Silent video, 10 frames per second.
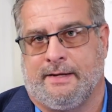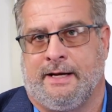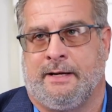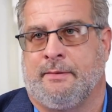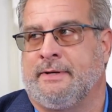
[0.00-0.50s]

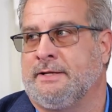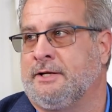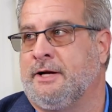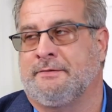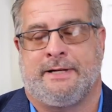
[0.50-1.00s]
I'm
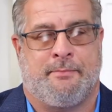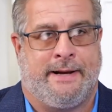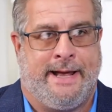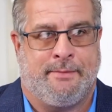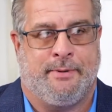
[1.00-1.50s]
guessing off the top of
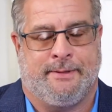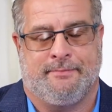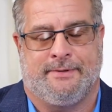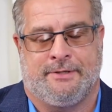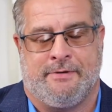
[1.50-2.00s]
my head, but it's